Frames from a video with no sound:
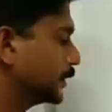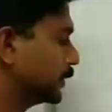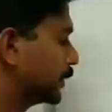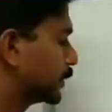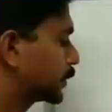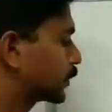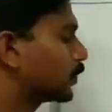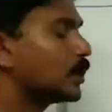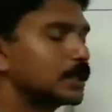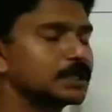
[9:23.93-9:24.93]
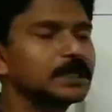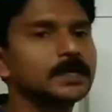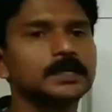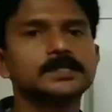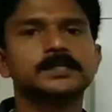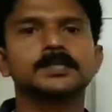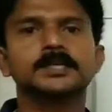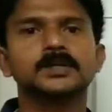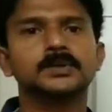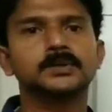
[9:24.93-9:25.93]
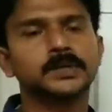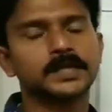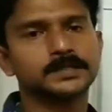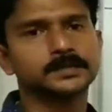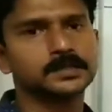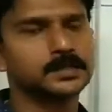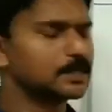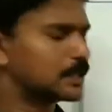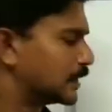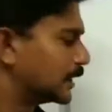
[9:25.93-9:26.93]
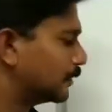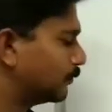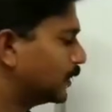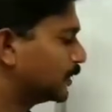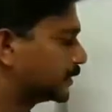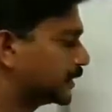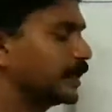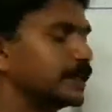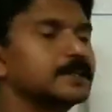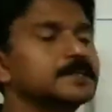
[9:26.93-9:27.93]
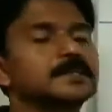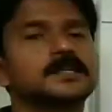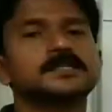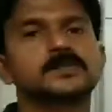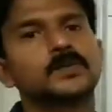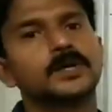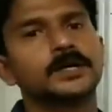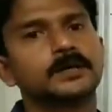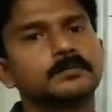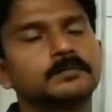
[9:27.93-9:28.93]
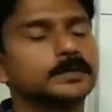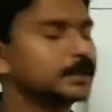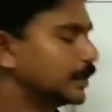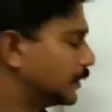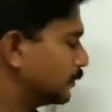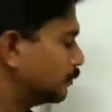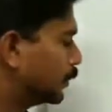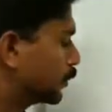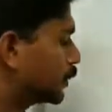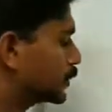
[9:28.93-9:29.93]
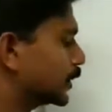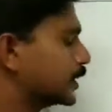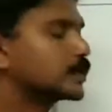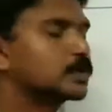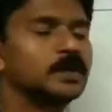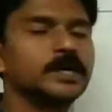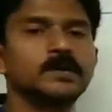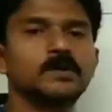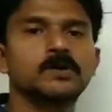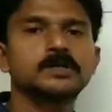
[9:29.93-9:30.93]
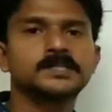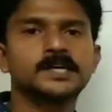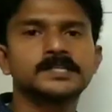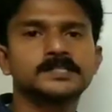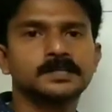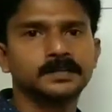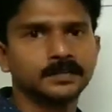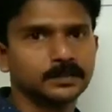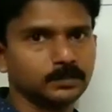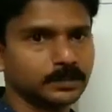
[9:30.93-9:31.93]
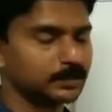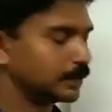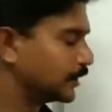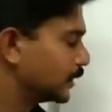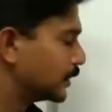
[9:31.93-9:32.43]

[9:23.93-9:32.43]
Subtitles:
This quadrilateral is equilateral. We say it is a square because in square all sides are equal.